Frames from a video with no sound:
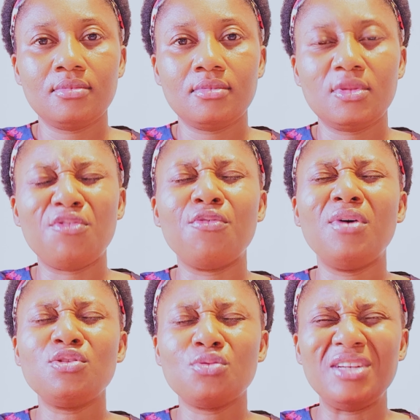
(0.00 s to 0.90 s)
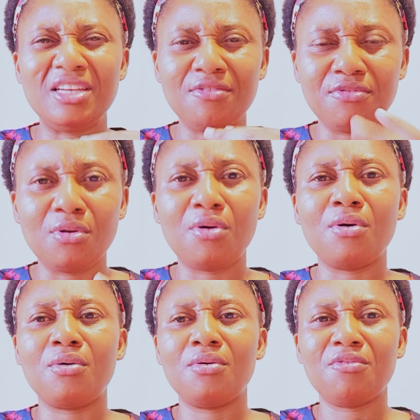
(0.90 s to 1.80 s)
If you want to live long,
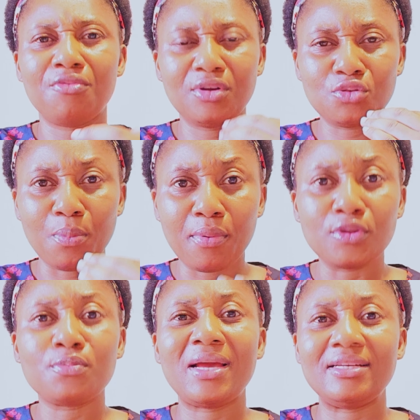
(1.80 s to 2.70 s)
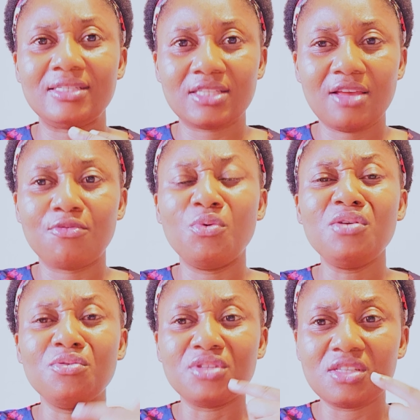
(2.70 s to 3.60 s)
if you want to prosper in this life, when
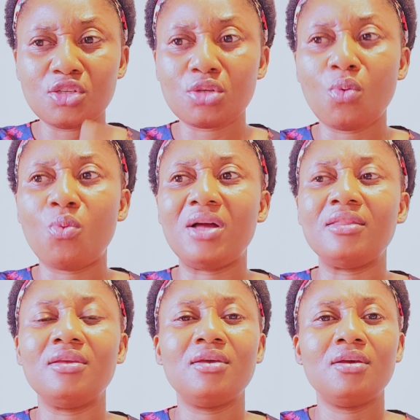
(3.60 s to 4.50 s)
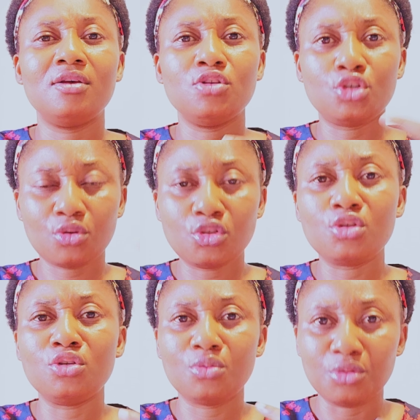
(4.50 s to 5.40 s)
you see someone shot
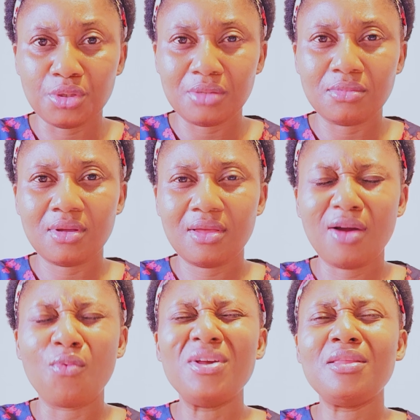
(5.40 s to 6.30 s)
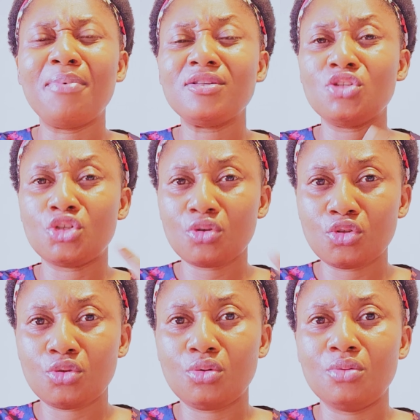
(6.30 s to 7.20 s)
you in your dream, and when the person
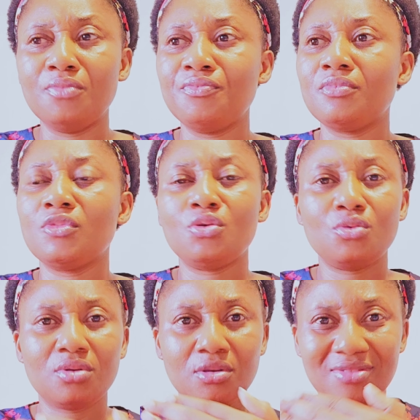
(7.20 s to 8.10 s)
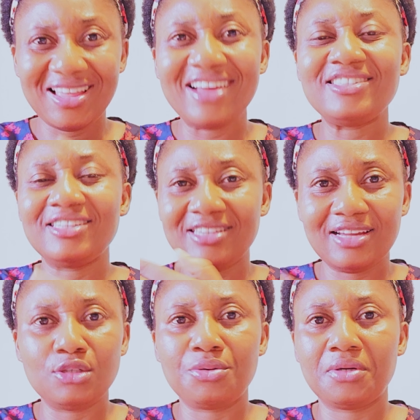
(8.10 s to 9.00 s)
shot you, you died in
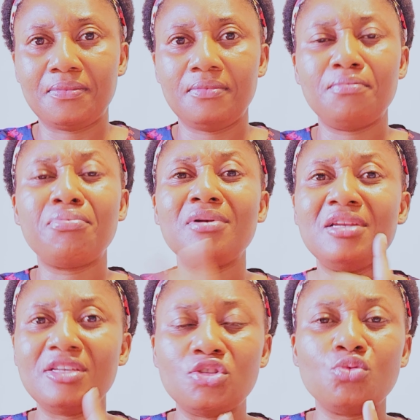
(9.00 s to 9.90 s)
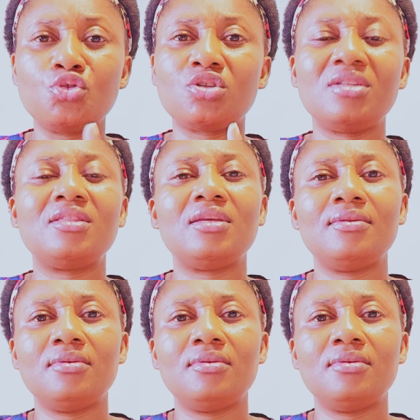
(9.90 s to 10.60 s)
that dream, please do something.